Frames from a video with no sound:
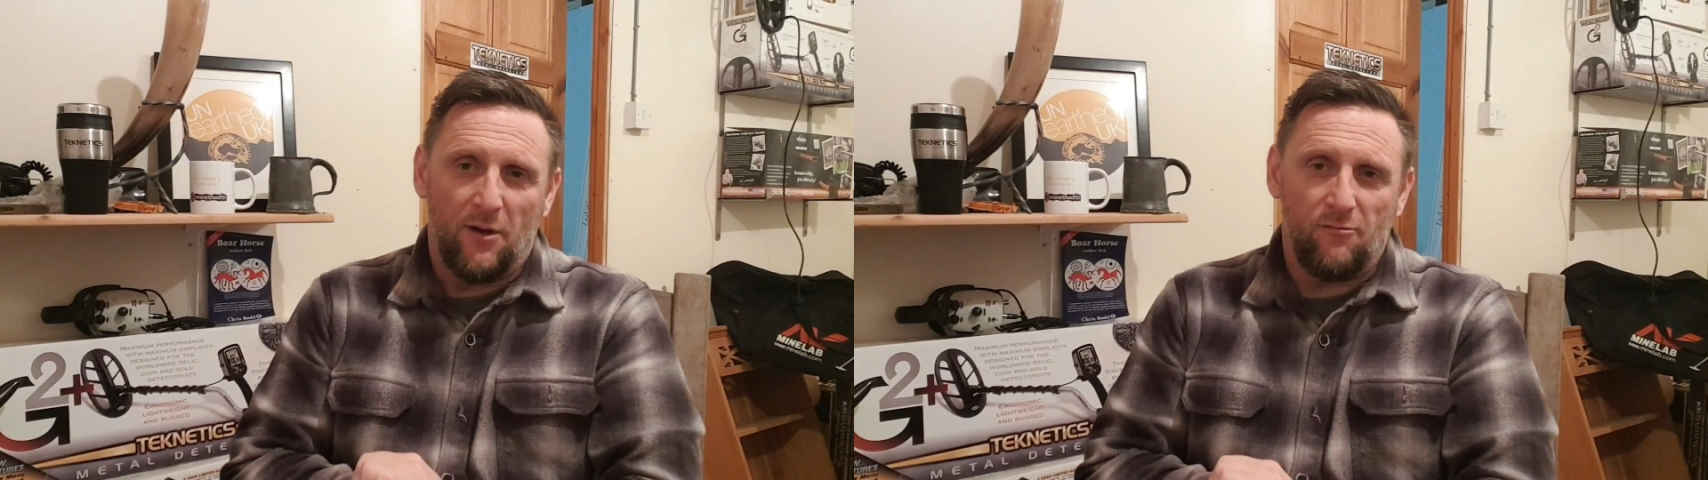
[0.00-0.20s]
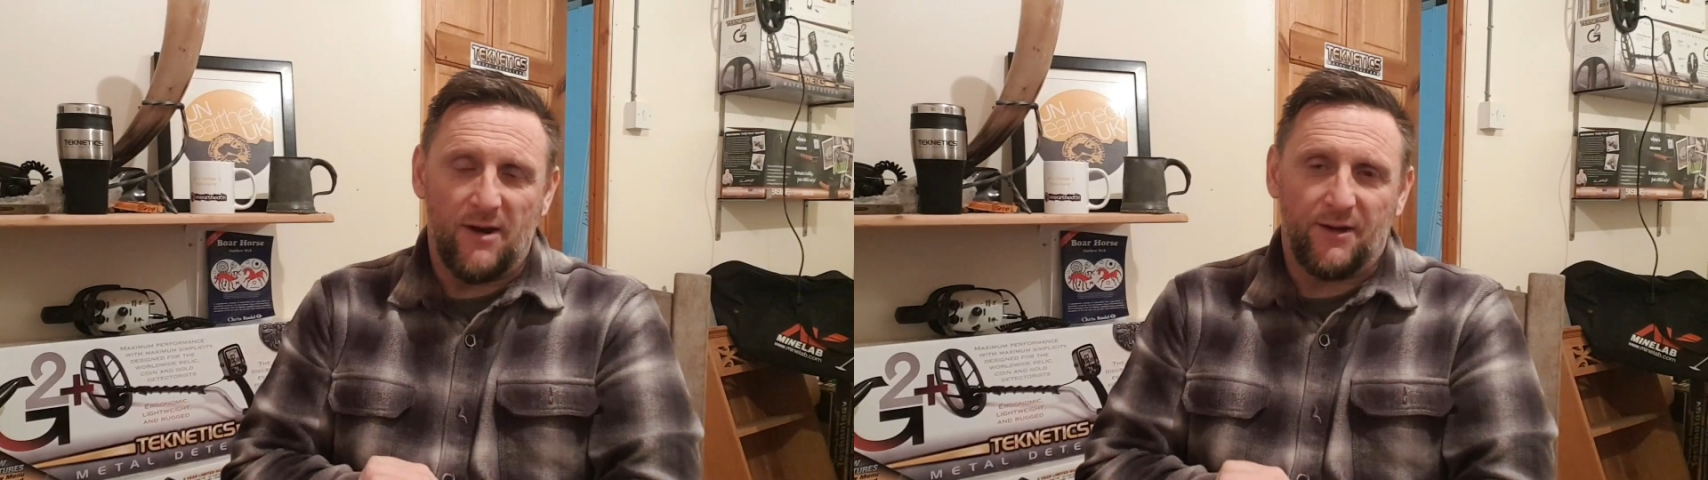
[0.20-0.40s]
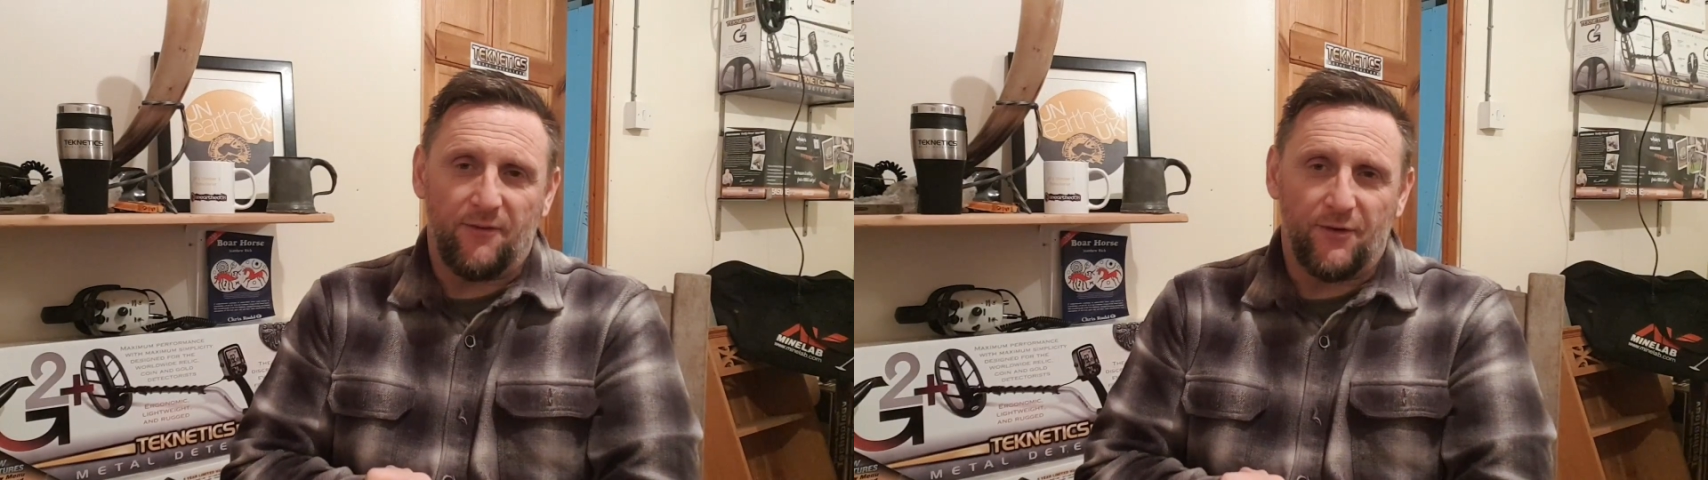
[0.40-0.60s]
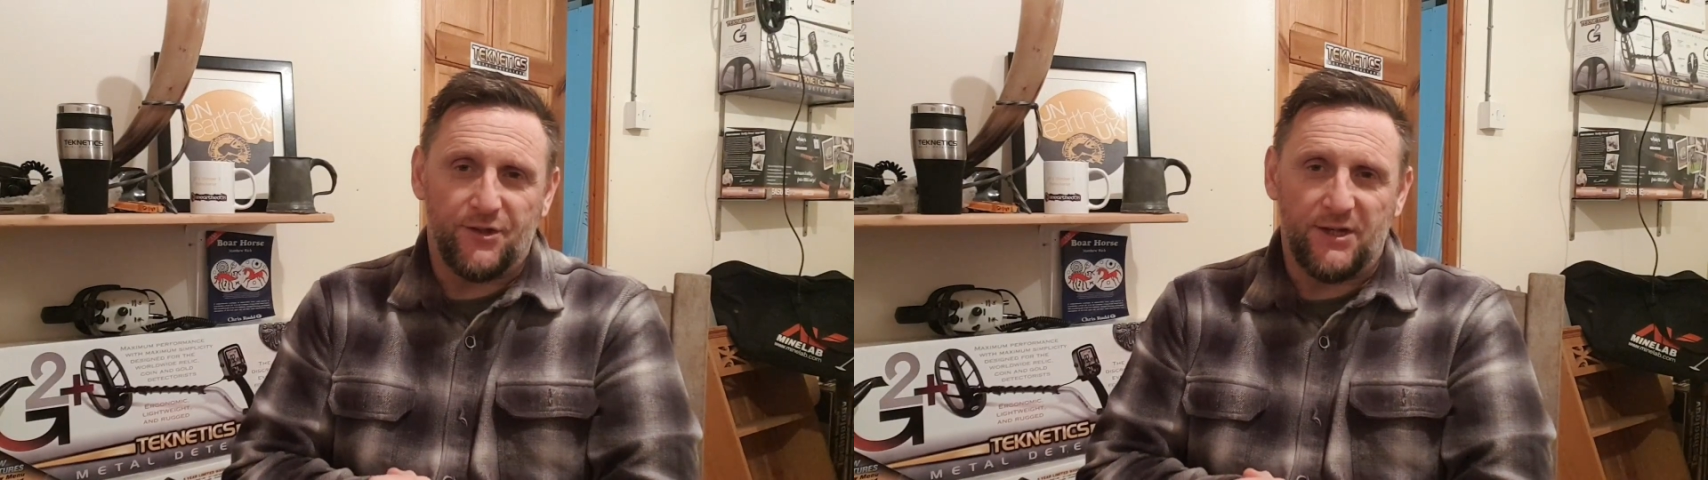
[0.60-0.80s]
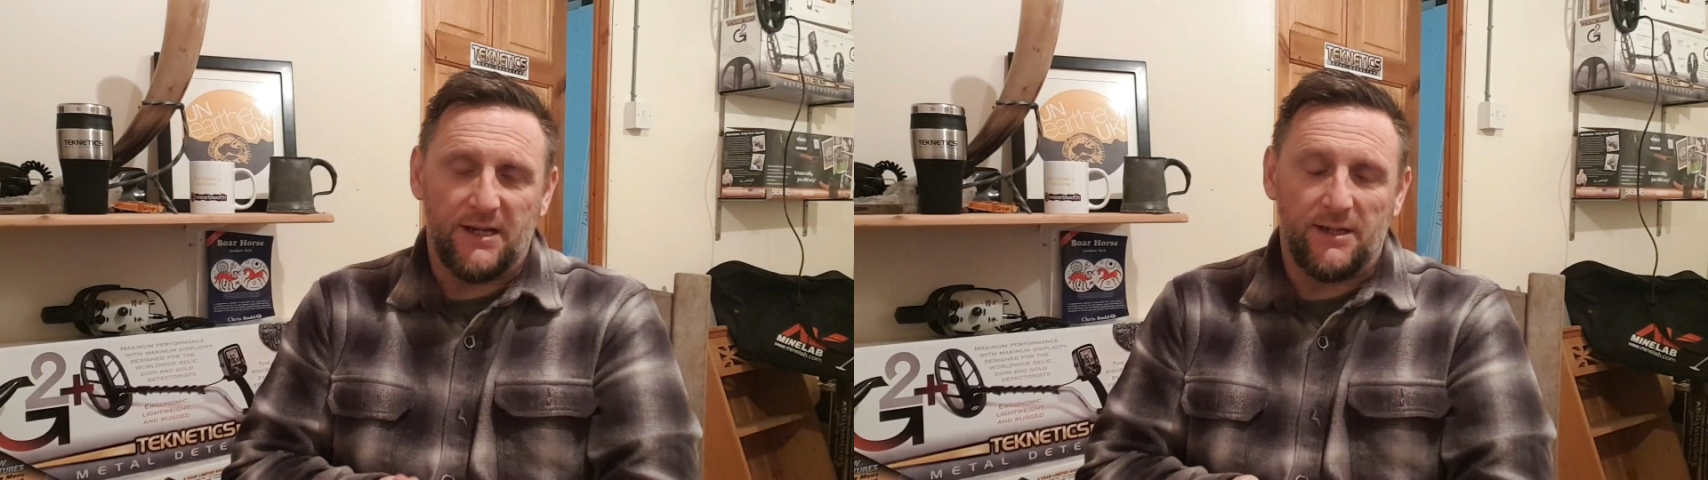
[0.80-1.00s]
ready for
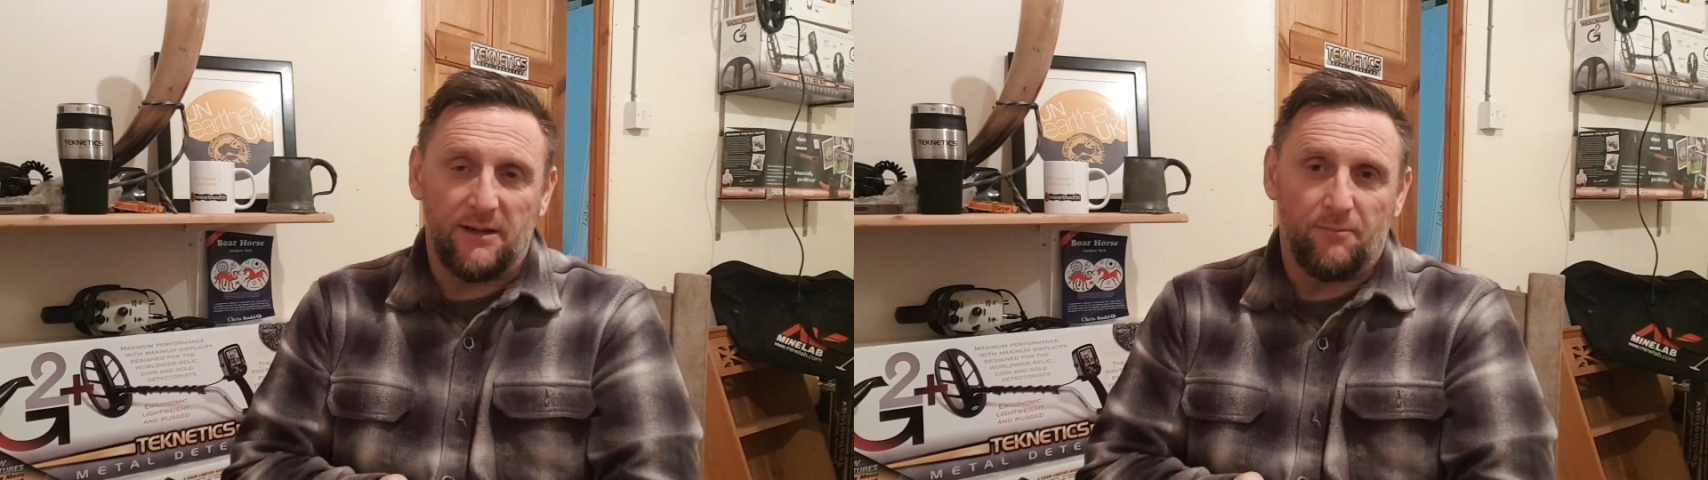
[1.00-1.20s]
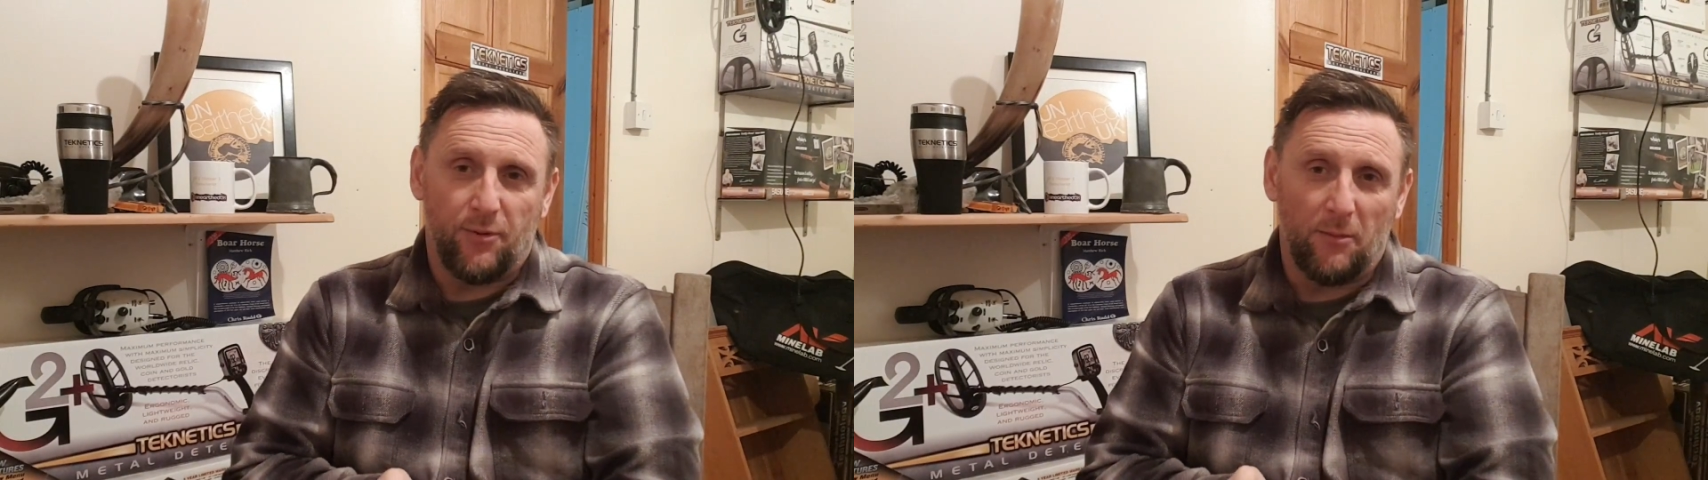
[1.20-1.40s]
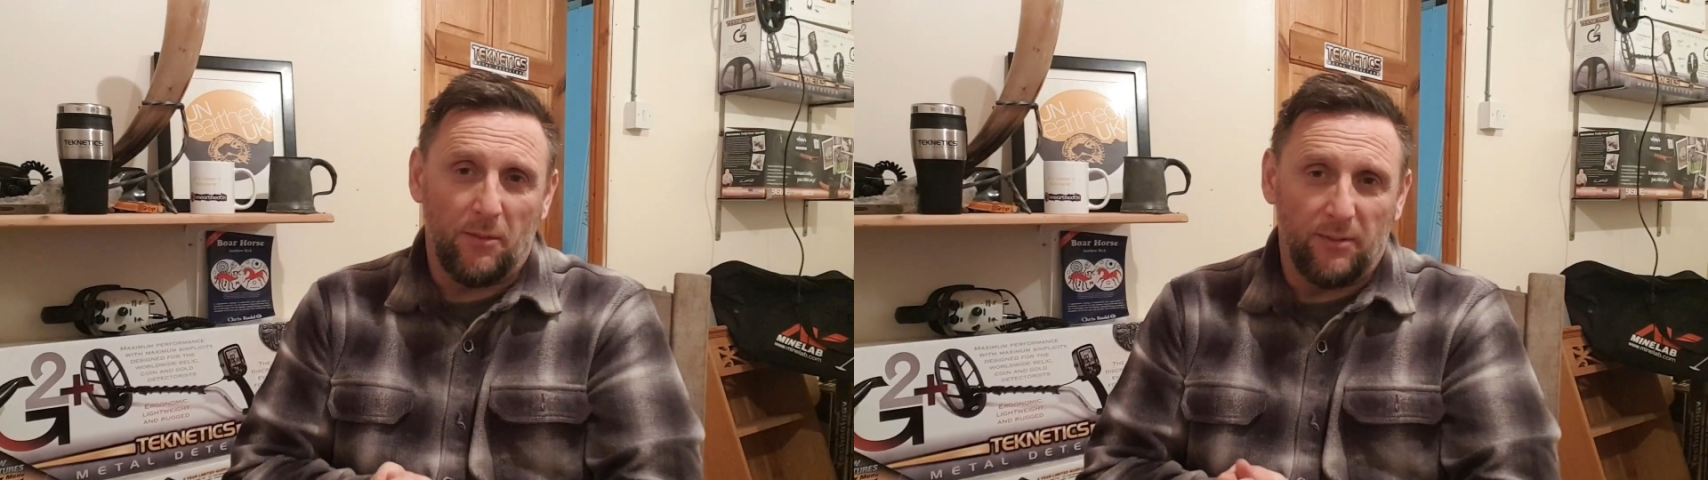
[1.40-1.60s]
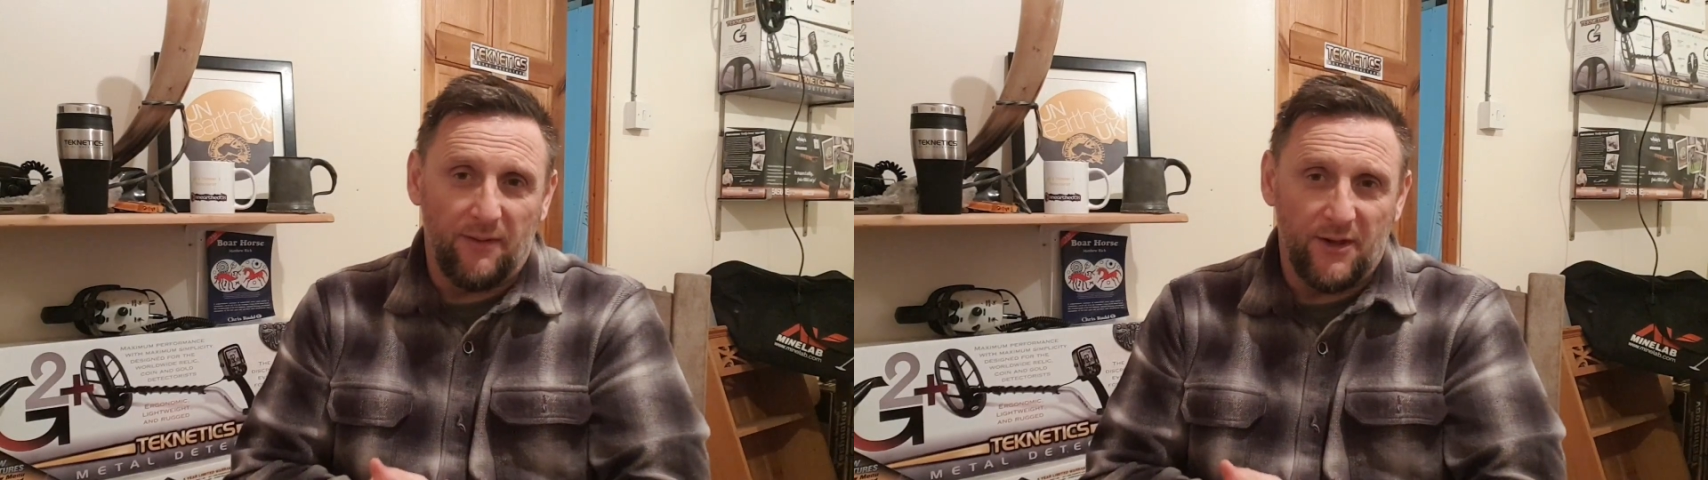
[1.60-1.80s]
seeding, probably